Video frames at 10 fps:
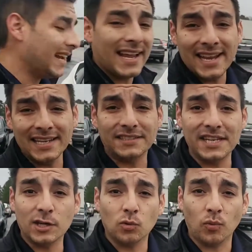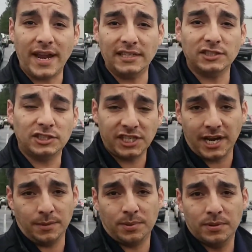And it's in great shape.
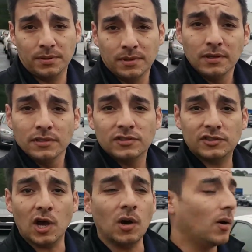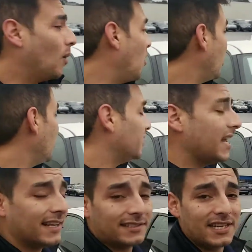So I wanted to
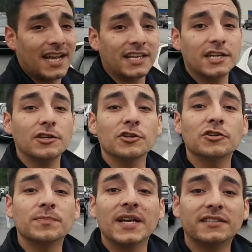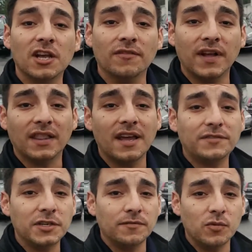take a second, introduce myself. I left
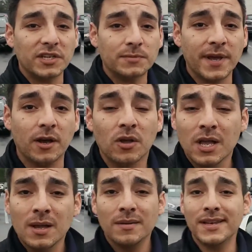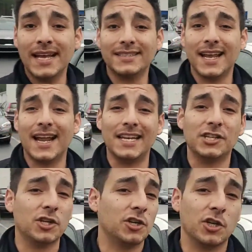you a voicemail. Next thing I need you
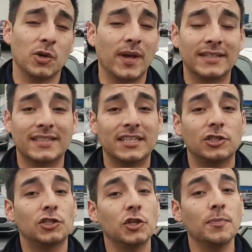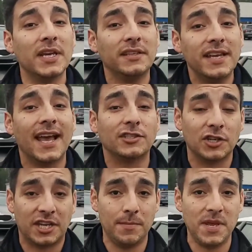to do is shoot me a text or
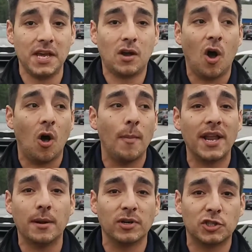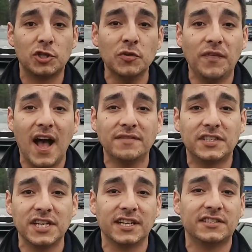give me a call. My number's
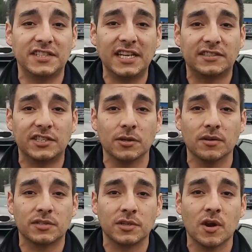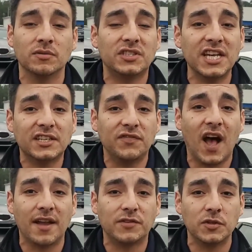
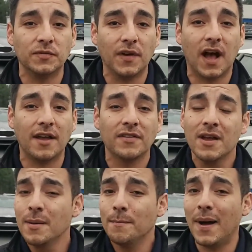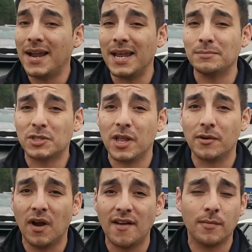256-600-6525. My name's Clay
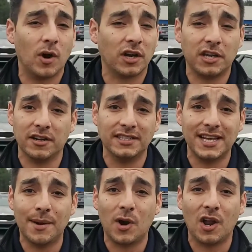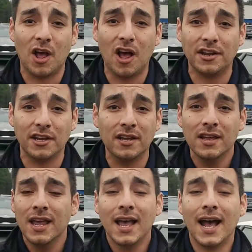Rivenbark here at Tameron Honda.
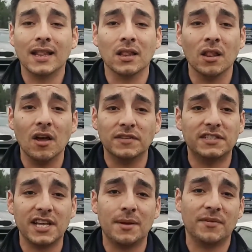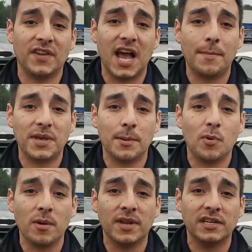I would love to set up a VIP
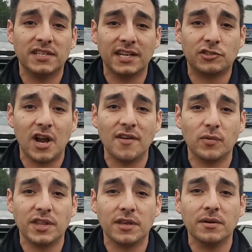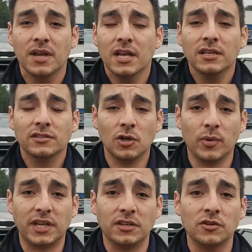appointment and test drive with you so we
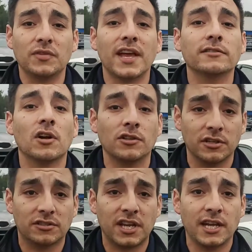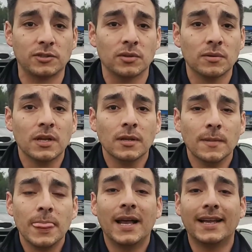can do things on your schedule.
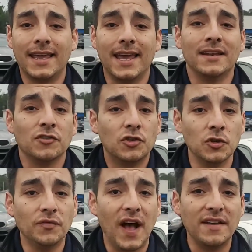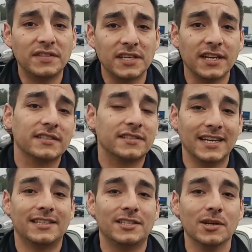Again,
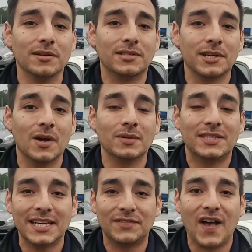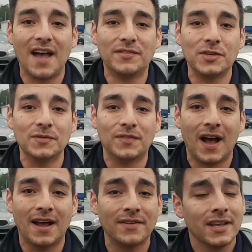
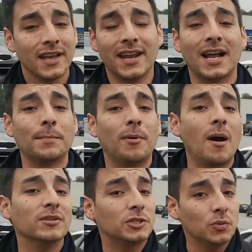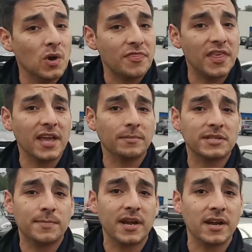256-600-6525. And I can promise you one thing, Miss
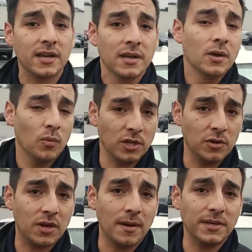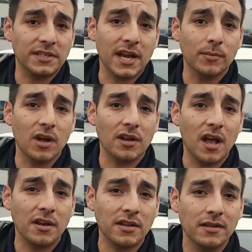Barry. When you come to Tameron
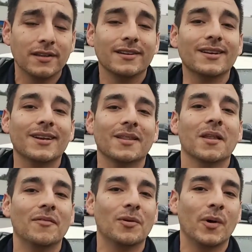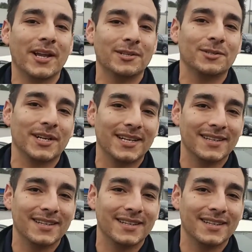Honda, you're going to love the way you're treated.